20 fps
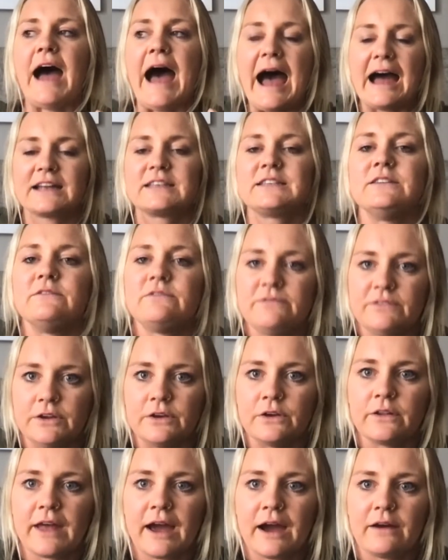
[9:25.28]
act and
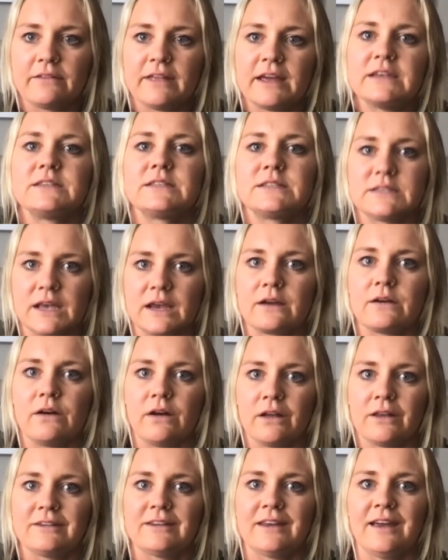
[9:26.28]
feel that like sick
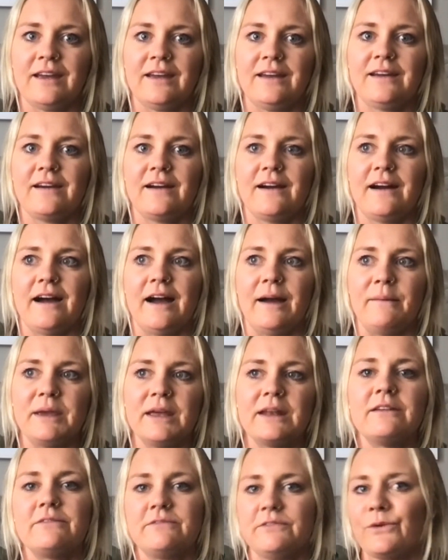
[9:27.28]
all day, I'm
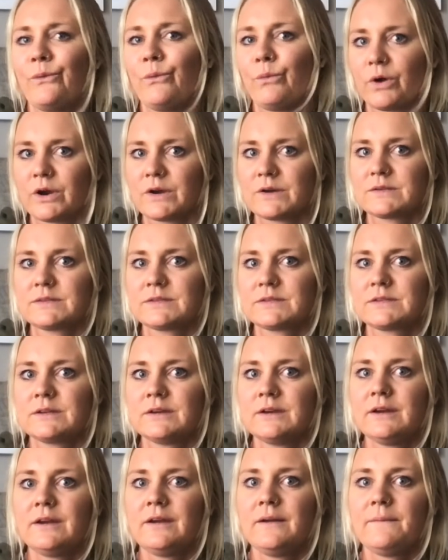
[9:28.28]
going to feel worse.
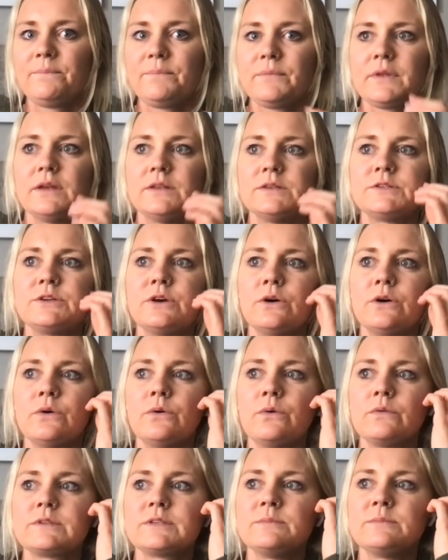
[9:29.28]
And
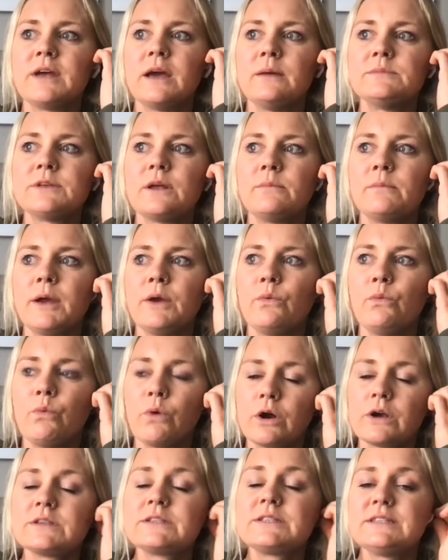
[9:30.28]
so sometimes on my
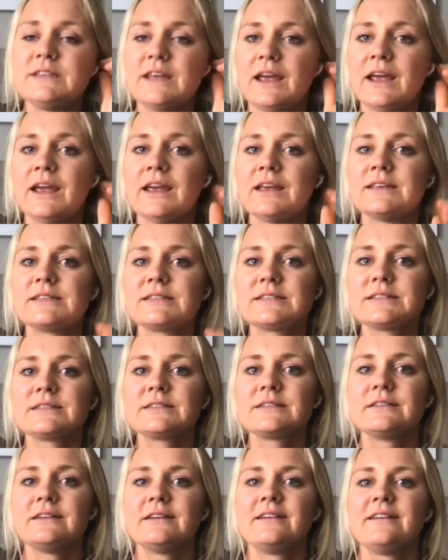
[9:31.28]
worst
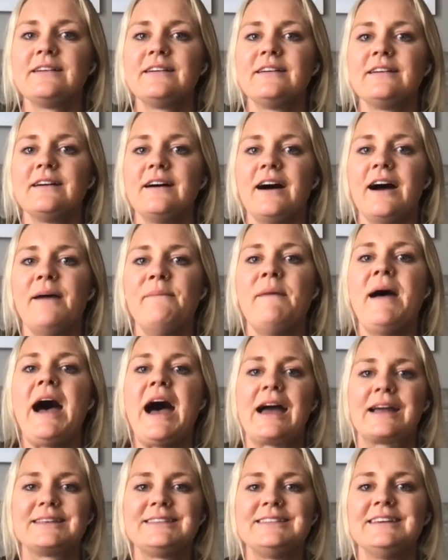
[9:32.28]
days, I'm
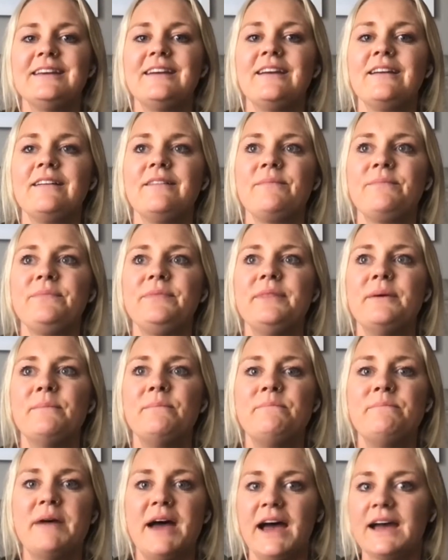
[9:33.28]
acting the
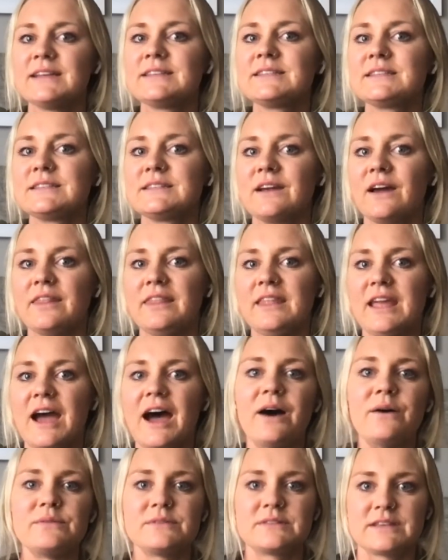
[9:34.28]
best on the
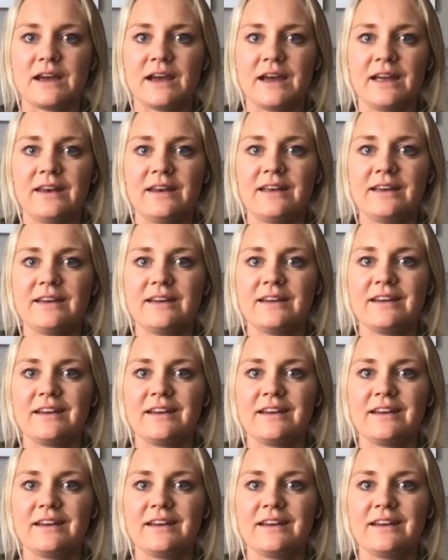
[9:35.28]
outside,